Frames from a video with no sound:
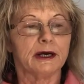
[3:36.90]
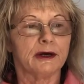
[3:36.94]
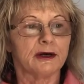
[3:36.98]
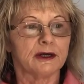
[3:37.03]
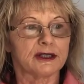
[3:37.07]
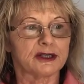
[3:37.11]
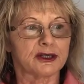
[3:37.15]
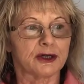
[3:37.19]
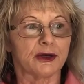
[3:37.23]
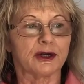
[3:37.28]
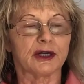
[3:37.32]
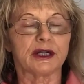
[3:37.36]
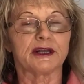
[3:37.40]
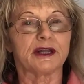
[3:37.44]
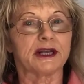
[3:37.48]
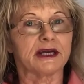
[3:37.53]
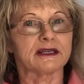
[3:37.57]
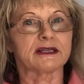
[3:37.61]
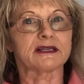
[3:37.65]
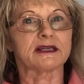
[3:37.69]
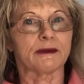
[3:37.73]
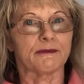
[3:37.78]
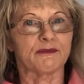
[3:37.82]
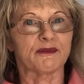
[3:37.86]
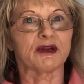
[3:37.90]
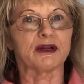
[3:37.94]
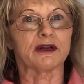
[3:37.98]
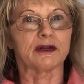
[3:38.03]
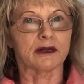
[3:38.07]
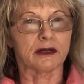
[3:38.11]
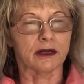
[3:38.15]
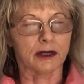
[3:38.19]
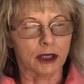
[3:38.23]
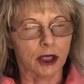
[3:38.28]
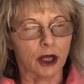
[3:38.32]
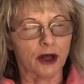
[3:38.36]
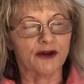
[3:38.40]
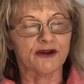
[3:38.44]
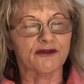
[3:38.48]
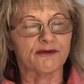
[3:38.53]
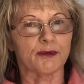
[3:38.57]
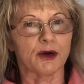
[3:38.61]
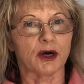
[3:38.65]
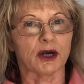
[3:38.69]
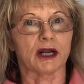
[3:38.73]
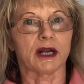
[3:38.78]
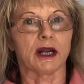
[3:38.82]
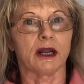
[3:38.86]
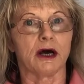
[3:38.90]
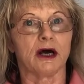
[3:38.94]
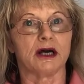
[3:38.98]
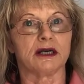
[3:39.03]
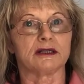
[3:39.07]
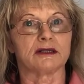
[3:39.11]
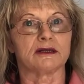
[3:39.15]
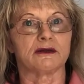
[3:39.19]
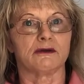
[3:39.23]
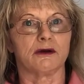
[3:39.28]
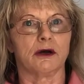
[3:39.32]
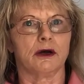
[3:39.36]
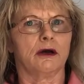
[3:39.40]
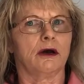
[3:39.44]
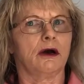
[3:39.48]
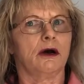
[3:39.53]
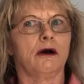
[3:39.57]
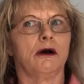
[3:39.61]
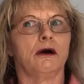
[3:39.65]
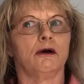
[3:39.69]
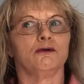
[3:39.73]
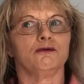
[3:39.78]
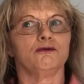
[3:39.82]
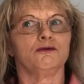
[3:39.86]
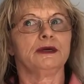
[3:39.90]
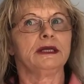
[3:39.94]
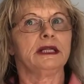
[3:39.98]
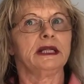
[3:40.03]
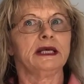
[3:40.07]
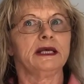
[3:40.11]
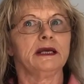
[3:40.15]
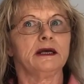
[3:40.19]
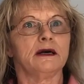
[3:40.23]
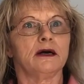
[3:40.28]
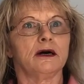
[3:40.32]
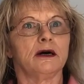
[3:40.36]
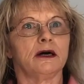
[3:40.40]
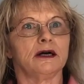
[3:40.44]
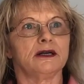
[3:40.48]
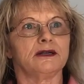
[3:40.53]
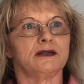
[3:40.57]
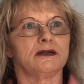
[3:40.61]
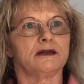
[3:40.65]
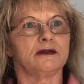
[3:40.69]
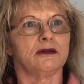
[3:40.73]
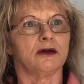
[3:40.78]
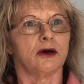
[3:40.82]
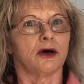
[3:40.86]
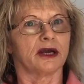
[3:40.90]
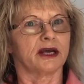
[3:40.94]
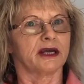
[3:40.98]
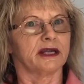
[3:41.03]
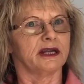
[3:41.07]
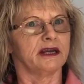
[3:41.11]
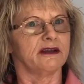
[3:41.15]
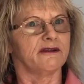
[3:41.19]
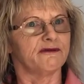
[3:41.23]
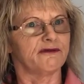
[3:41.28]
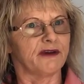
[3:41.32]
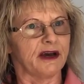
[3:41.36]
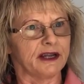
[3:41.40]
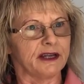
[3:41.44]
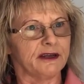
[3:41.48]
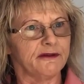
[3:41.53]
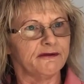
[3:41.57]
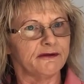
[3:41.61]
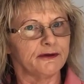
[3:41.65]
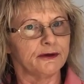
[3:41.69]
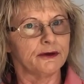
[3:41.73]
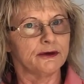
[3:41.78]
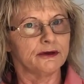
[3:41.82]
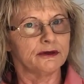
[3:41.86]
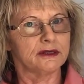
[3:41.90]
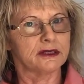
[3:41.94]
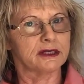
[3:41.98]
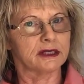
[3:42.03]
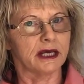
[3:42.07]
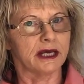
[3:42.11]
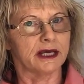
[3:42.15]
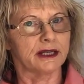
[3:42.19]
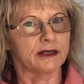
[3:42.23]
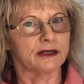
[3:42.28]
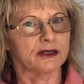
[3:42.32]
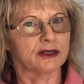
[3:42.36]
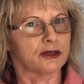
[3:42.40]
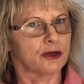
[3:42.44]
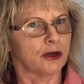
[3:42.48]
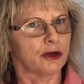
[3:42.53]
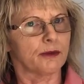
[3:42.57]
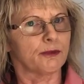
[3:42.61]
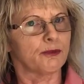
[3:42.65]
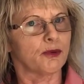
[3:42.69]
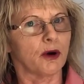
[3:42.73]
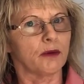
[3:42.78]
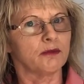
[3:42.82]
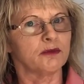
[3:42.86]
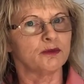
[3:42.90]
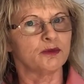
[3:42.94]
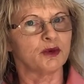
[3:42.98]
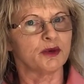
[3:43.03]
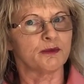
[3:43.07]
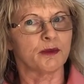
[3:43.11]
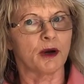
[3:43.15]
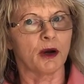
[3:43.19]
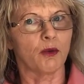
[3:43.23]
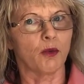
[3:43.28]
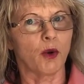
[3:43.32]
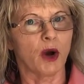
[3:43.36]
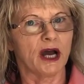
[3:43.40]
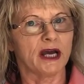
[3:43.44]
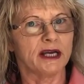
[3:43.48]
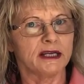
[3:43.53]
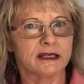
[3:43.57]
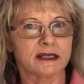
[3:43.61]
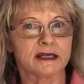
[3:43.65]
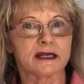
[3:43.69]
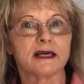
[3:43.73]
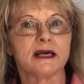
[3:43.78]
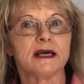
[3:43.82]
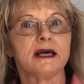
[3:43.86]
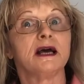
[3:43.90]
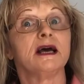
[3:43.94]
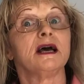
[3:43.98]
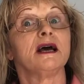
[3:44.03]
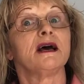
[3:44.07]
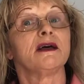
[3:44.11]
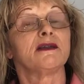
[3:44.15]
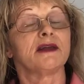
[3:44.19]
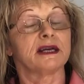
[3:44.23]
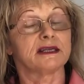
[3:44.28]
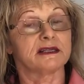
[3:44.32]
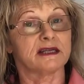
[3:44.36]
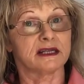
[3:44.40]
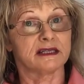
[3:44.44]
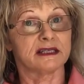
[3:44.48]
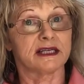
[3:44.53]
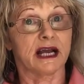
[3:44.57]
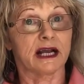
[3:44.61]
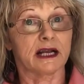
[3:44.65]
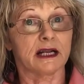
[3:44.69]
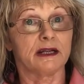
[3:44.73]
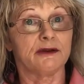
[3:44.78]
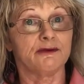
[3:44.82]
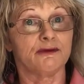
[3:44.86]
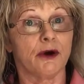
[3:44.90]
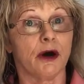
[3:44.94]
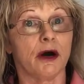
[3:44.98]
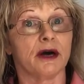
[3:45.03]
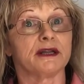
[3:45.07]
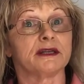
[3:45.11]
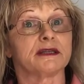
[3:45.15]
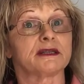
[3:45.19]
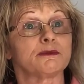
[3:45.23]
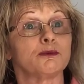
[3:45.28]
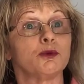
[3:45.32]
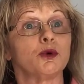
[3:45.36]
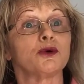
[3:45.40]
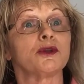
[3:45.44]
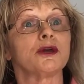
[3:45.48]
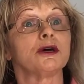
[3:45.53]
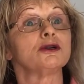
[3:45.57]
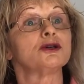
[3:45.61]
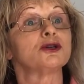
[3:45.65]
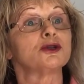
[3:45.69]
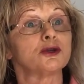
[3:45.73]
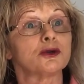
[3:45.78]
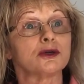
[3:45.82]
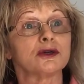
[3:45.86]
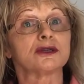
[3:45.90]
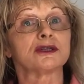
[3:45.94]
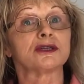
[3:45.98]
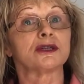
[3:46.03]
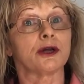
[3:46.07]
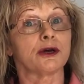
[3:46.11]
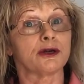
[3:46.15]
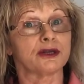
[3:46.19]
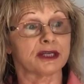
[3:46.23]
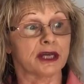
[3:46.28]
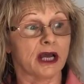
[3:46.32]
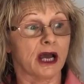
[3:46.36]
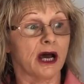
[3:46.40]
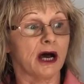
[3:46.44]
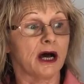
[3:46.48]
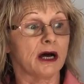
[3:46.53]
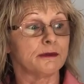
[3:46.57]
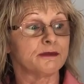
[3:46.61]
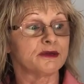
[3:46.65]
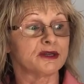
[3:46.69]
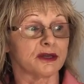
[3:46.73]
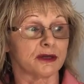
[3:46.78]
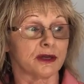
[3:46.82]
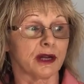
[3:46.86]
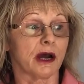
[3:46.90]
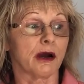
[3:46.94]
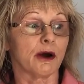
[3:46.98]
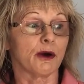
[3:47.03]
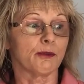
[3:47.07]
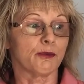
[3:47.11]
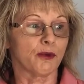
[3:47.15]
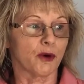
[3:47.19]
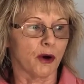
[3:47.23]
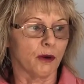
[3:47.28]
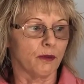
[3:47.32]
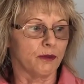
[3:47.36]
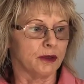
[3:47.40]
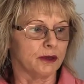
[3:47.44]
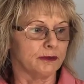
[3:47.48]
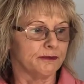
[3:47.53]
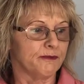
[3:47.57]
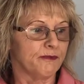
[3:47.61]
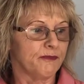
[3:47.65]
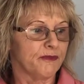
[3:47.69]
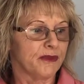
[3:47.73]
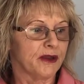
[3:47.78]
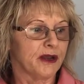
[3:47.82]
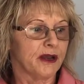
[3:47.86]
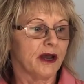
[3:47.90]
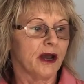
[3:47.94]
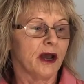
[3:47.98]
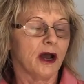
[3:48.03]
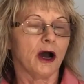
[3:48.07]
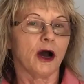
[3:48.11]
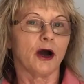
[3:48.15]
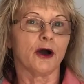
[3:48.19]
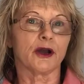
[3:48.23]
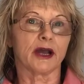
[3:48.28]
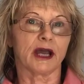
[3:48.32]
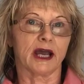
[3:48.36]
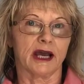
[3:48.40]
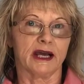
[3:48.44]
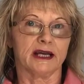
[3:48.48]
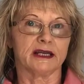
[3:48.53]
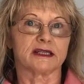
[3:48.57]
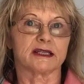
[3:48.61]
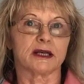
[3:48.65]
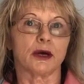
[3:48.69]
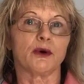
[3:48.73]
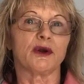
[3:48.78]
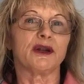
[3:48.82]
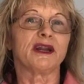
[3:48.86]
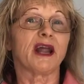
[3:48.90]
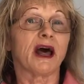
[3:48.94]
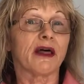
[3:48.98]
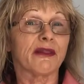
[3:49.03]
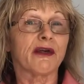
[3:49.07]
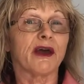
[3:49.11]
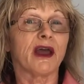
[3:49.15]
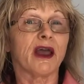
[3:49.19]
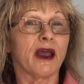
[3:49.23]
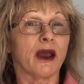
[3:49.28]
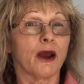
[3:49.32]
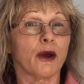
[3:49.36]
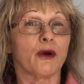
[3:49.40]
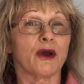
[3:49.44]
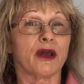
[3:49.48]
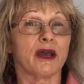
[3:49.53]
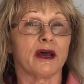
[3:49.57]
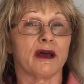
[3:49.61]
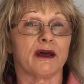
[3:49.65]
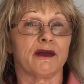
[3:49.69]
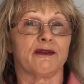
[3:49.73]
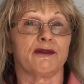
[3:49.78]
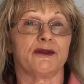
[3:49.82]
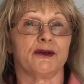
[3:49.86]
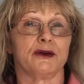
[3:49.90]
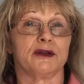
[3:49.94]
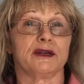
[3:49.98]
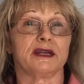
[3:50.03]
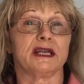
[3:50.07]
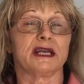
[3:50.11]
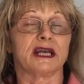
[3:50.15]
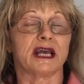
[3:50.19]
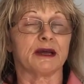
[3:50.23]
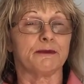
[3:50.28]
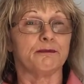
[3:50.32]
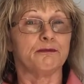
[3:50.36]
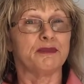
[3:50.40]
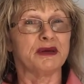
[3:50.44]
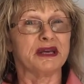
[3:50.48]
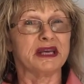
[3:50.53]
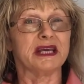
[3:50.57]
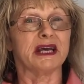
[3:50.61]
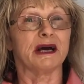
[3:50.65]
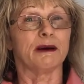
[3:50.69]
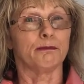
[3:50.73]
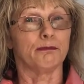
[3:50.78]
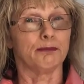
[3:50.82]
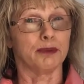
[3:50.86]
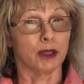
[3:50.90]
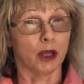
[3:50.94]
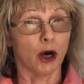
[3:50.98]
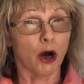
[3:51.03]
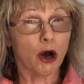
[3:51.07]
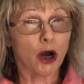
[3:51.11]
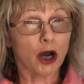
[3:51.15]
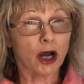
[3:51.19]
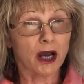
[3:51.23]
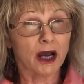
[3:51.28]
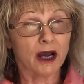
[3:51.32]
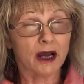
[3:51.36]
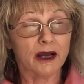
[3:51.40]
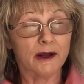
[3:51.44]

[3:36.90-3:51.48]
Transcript: certainly that's something that a lot of my clients will go, oh, really? I can eat fatty foods and it's not a problem with my weight? That's exactly right. It's more those sugars and those carbs that are a problem. Okay, so another area that can be a block